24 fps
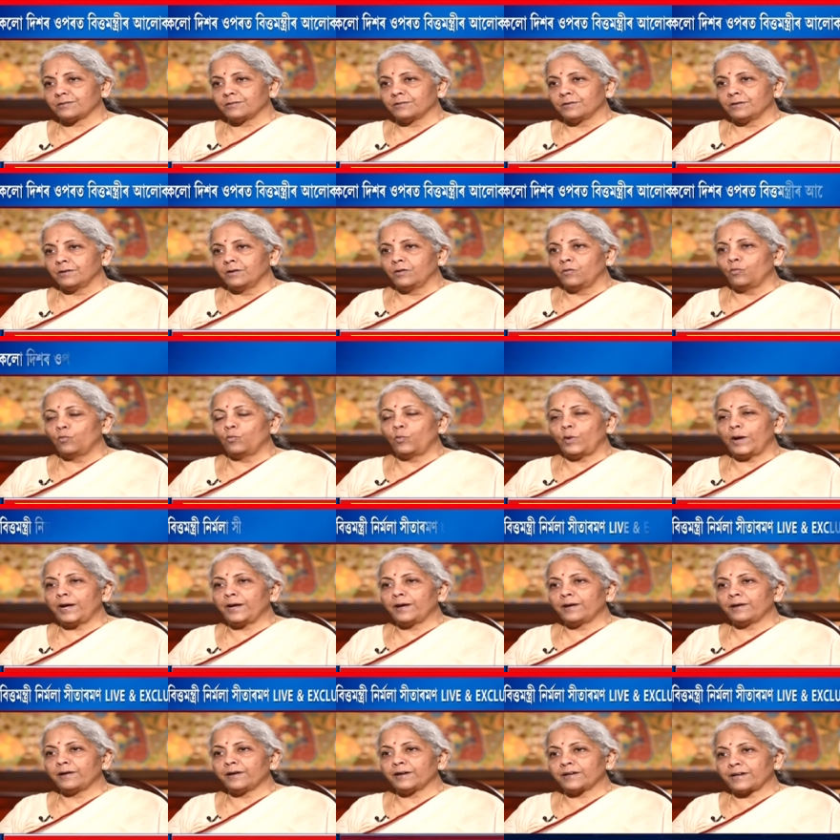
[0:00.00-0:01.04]

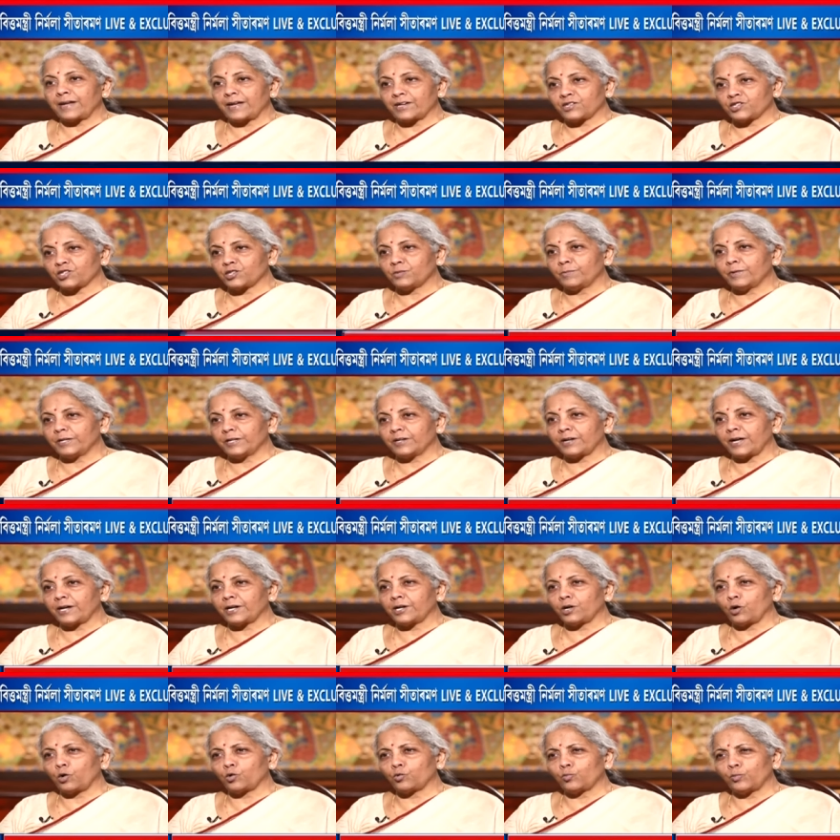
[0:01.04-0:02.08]
where it has to be carried
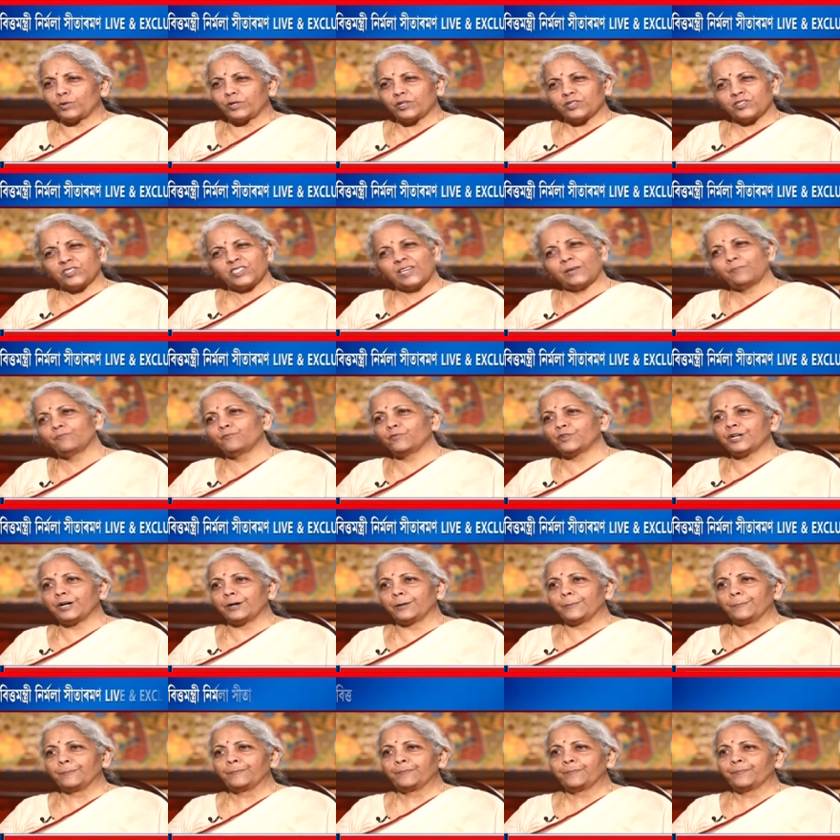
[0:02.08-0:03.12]
out with the same vigor
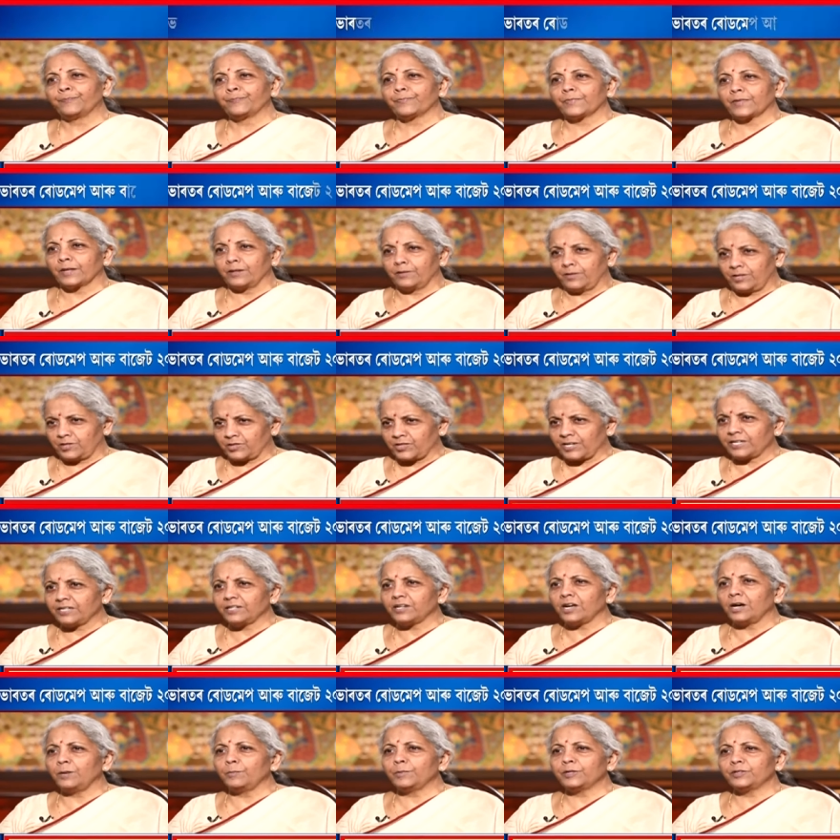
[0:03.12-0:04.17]
the central
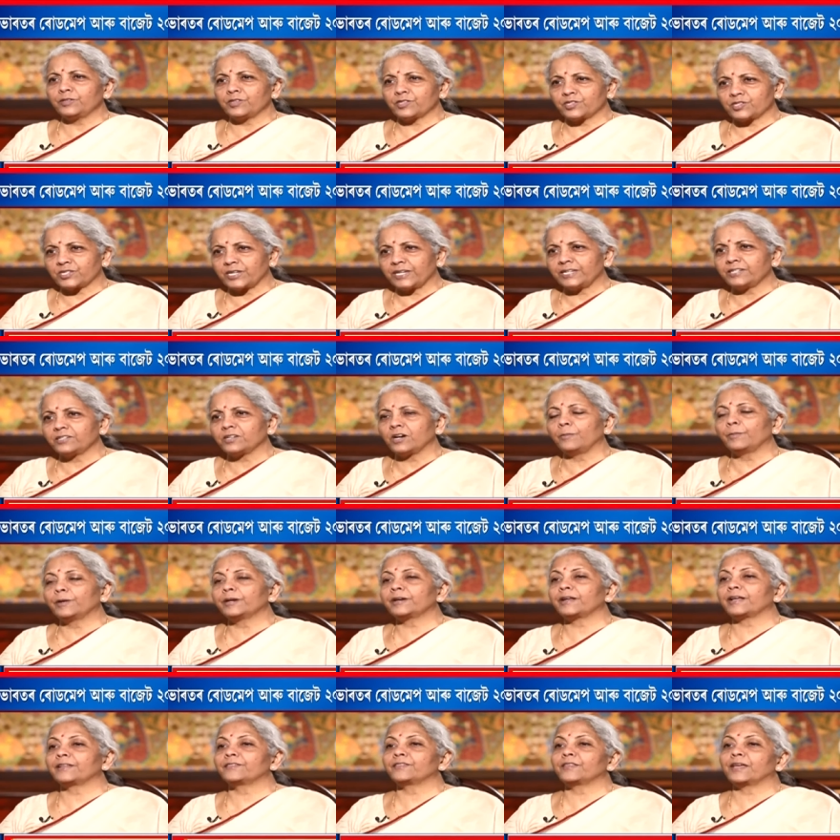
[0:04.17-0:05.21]
government, the state government,
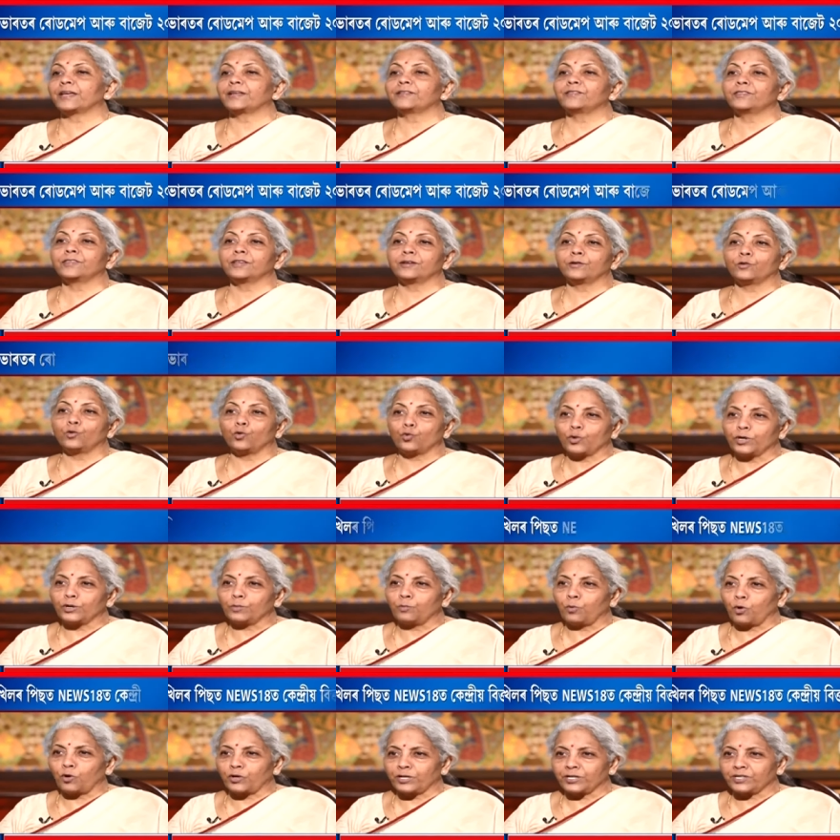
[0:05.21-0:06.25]
and then the local
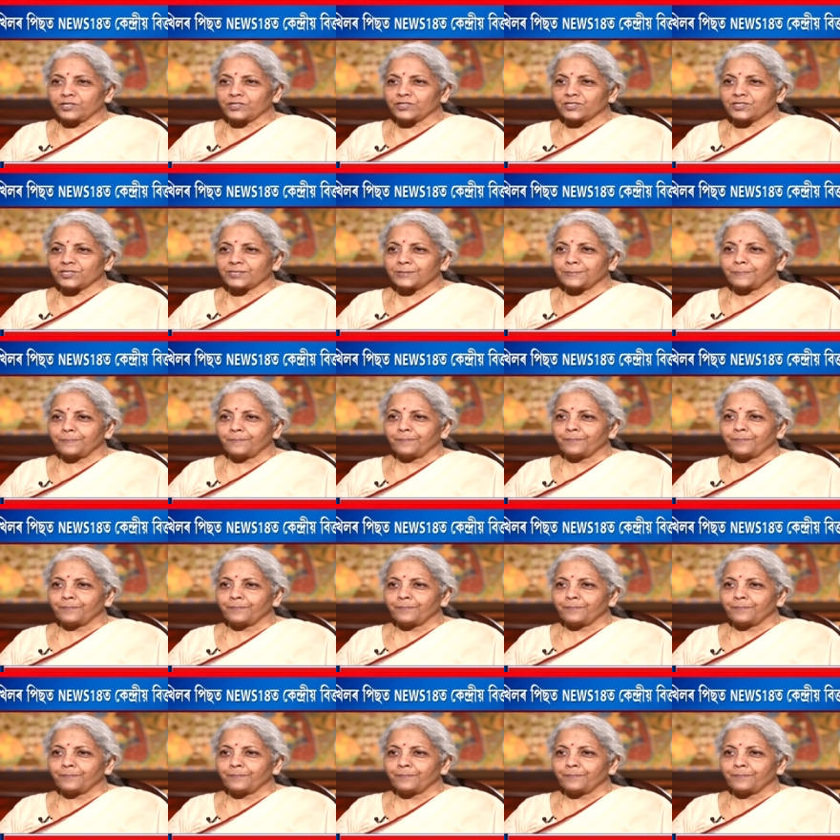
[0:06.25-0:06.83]
bodies. Yes.